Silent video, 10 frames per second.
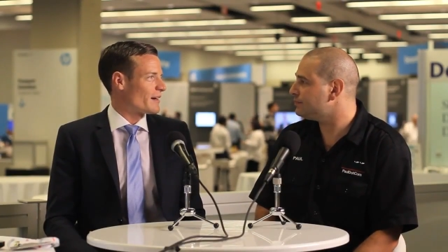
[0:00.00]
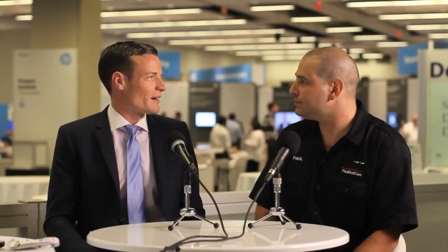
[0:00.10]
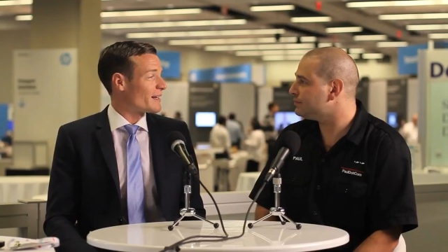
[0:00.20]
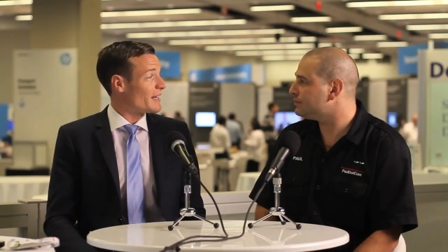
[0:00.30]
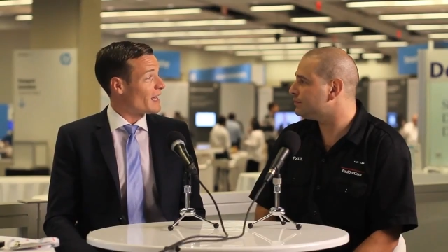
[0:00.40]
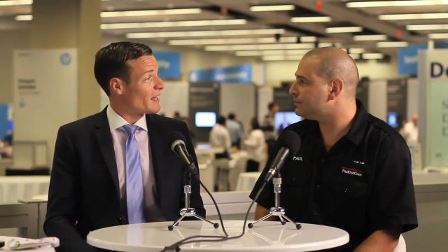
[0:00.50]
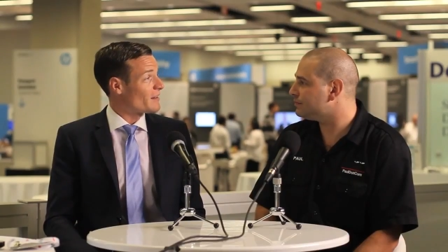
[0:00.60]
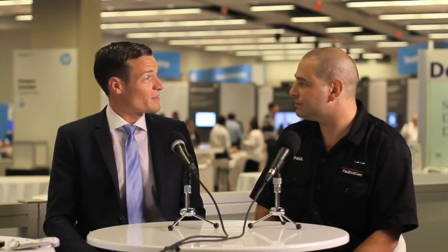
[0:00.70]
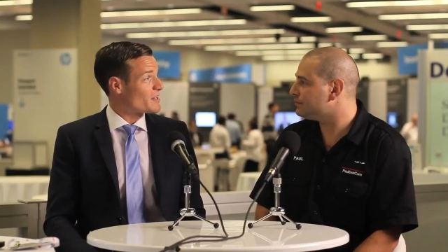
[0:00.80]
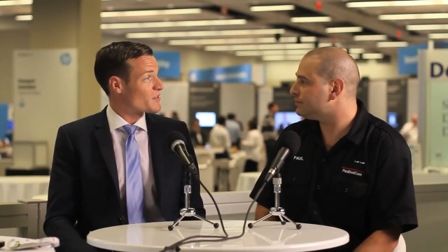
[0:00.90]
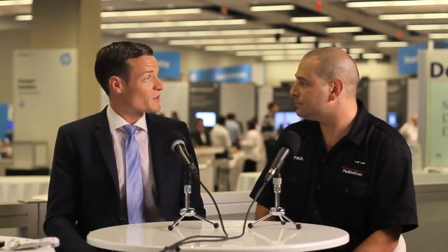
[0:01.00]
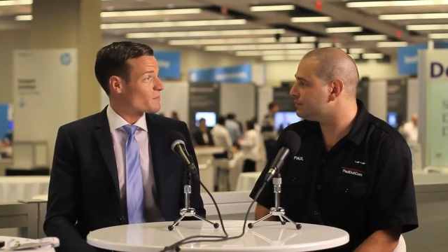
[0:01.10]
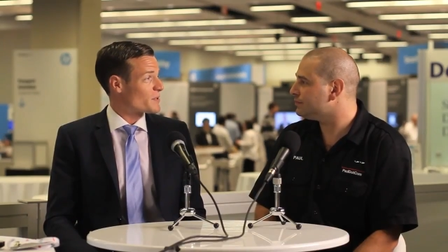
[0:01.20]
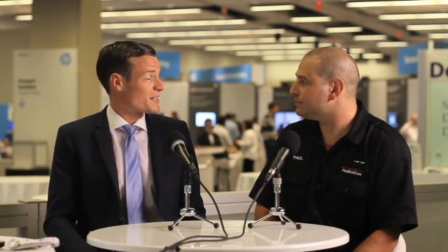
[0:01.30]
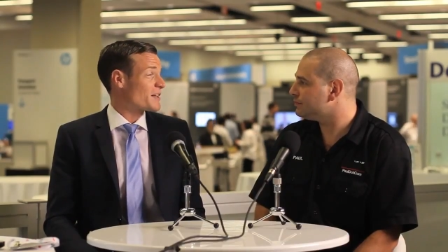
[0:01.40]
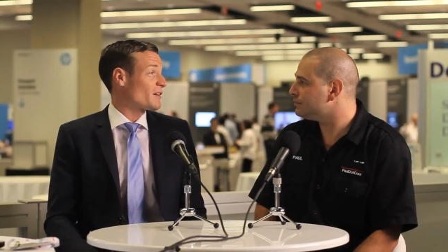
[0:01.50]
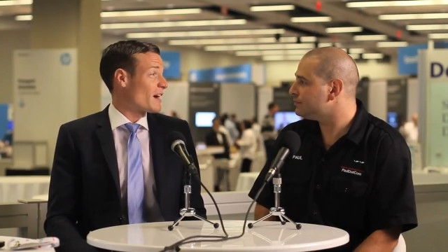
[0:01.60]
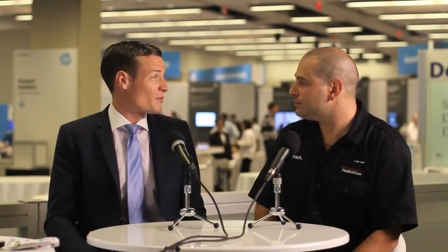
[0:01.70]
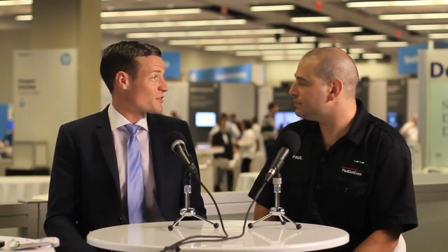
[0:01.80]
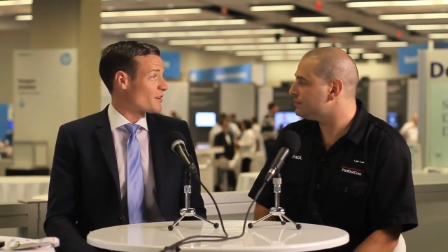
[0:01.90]
Speaker 1: uh, again, these particular
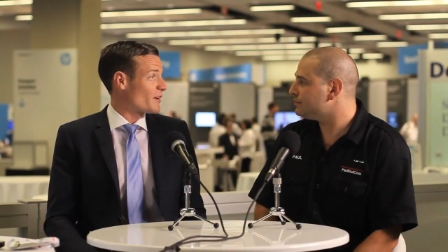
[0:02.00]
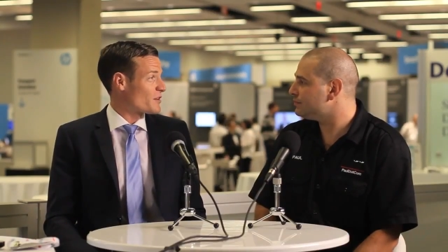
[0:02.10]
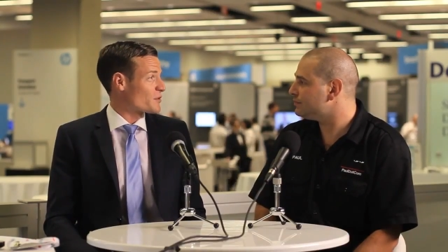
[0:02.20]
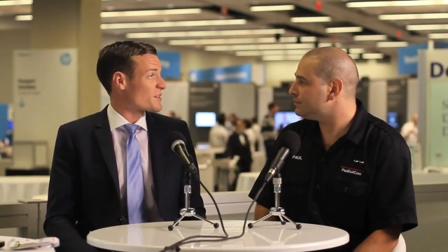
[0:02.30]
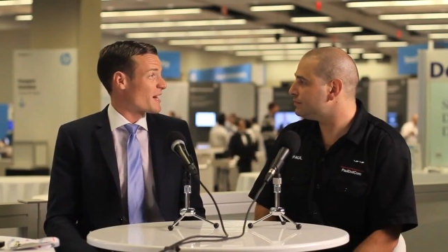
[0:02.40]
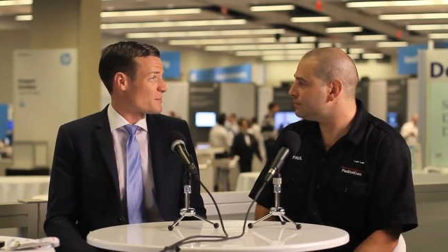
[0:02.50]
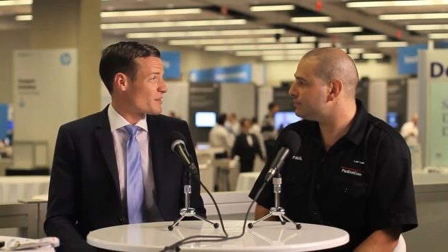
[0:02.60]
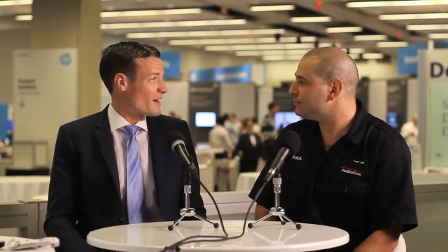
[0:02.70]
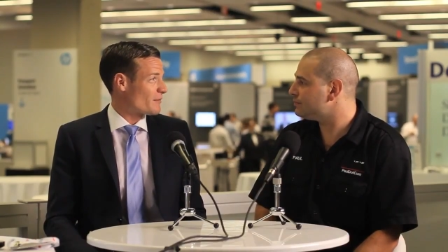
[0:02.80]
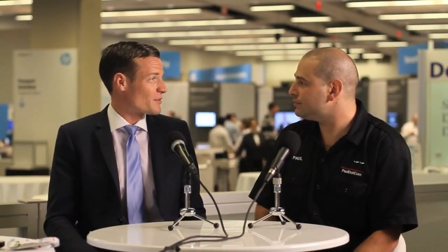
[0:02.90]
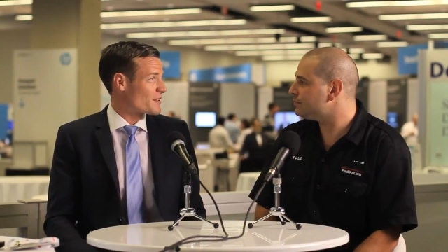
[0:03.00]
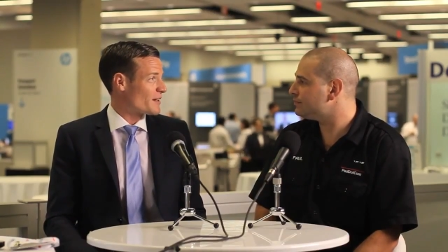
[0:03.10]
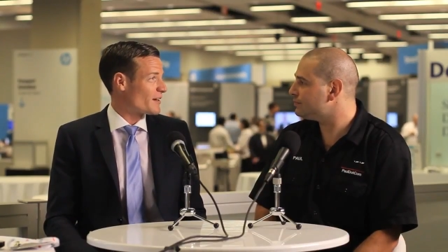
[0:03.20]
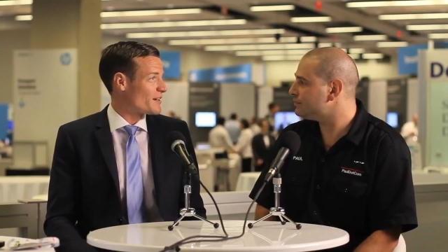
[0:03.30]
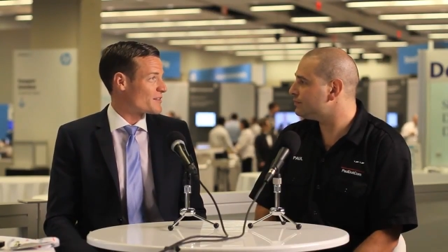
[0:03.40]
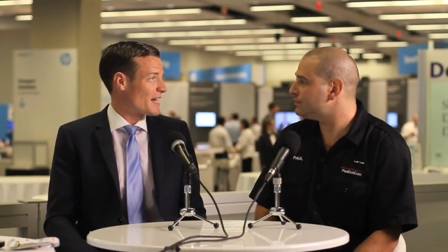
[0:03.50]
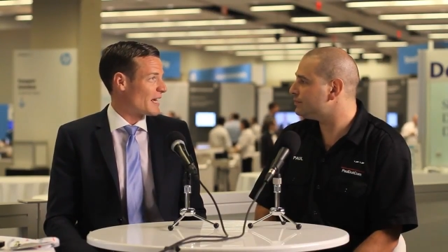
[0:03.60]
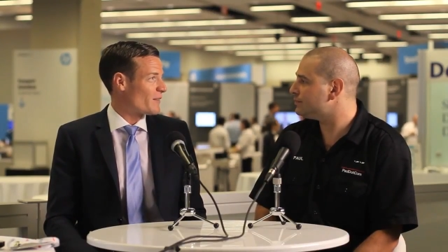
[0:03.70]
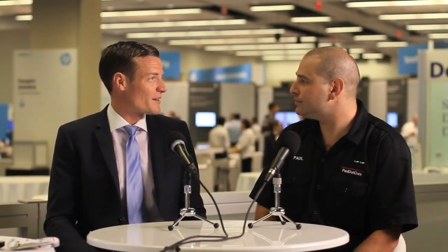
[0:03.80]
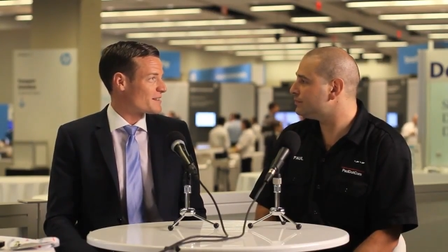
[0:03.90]
adversaries or types of adversaries
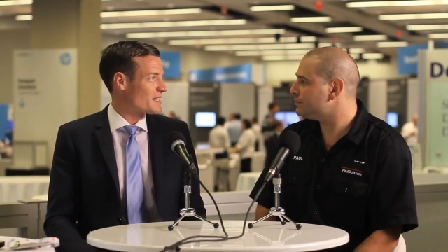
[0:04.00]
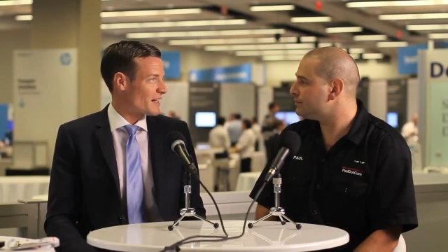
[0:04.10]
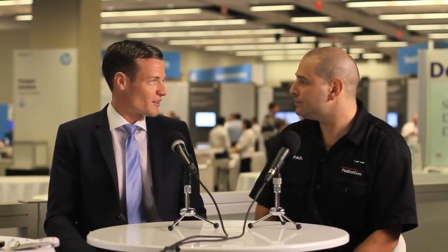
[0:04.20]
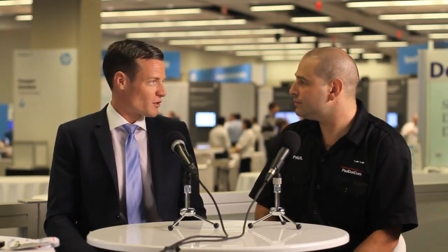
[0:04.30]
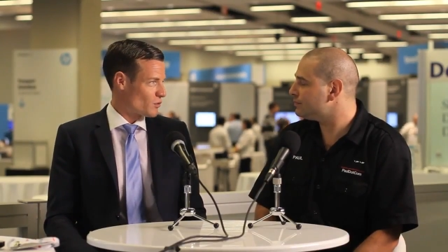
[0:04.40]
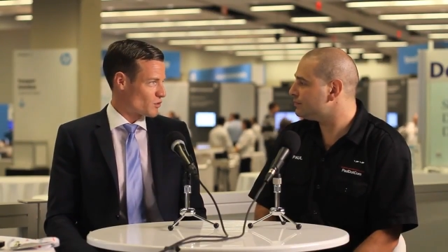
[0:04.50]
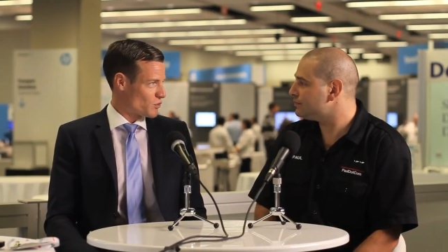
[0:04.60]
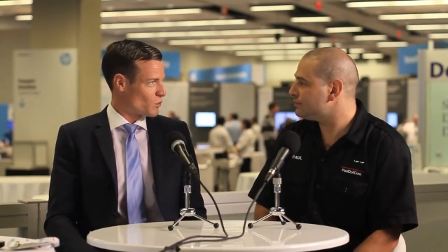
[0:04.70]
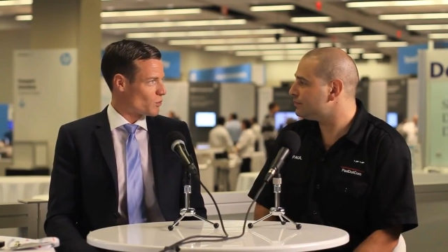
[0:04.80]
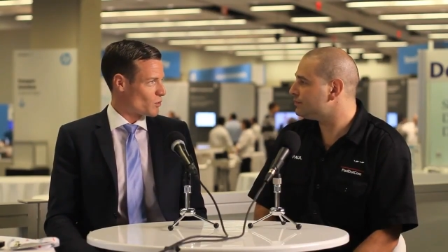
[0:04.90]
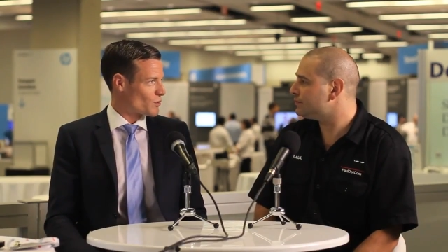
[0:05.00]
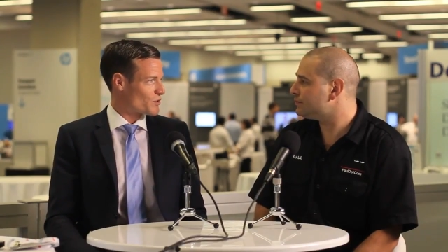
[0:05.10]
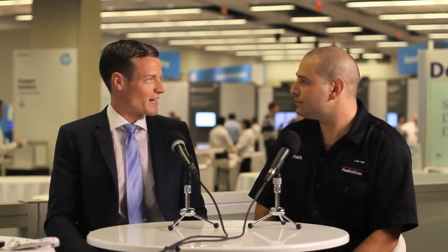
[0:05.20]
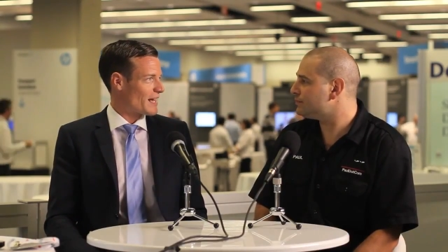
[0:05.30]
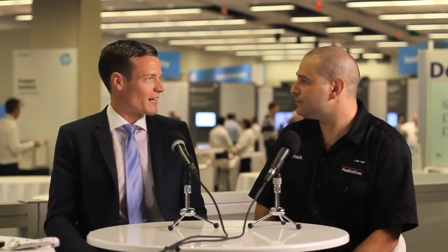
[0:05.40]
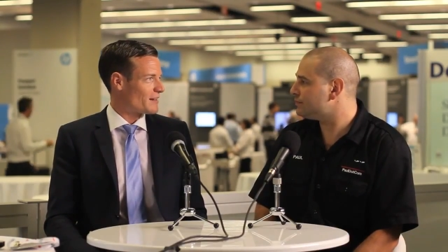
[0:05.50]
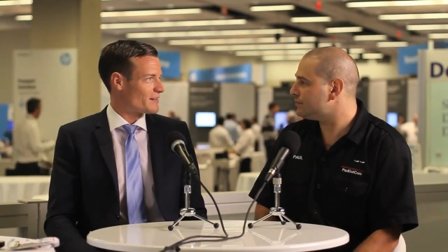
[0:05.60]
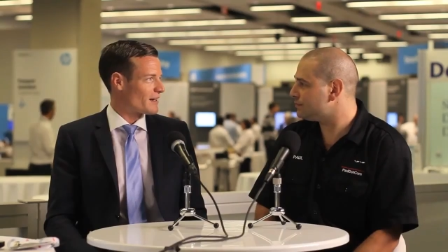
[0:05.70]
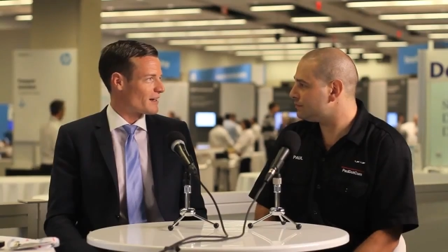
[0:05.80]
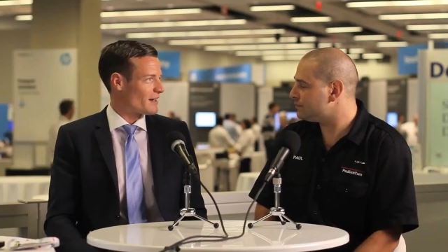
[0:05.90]
and the technical tools and,
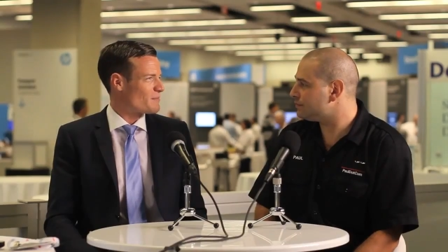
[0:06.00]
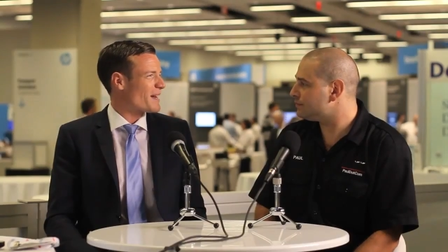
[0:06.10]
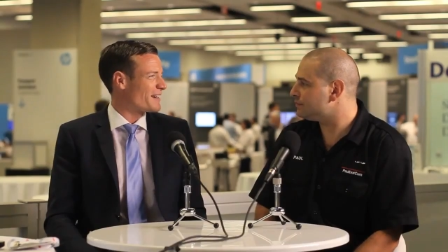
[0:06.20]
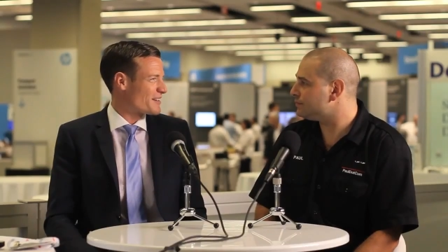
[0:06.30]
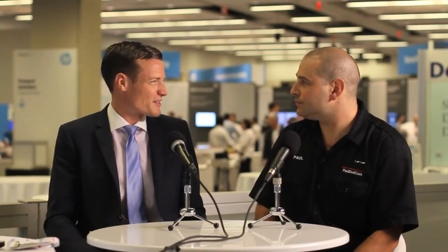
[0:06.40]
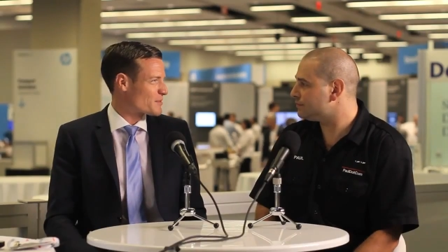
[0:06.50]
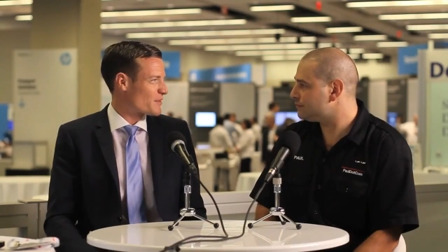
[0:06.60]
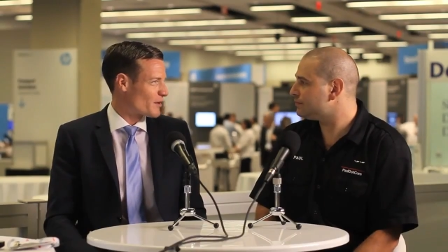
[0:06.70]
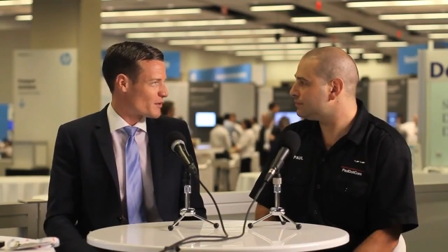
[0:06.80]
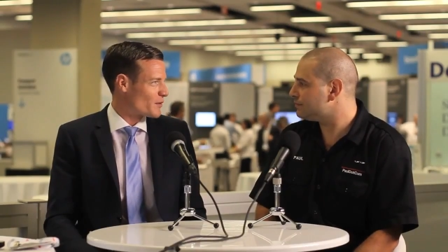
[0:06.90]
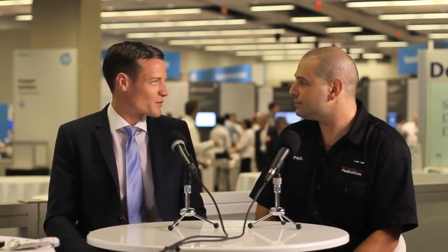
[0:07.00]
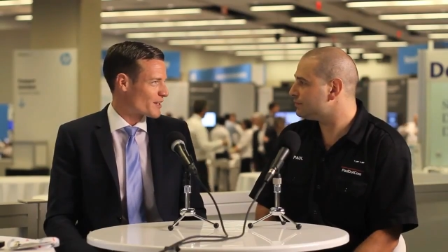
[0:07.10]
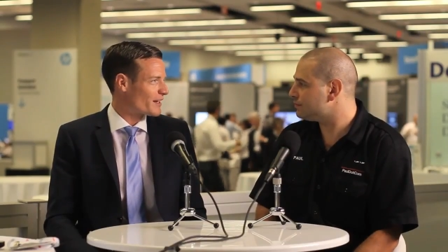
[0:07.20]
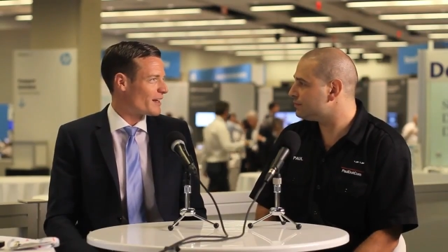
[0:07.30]
uh, and mechanisms that they're using.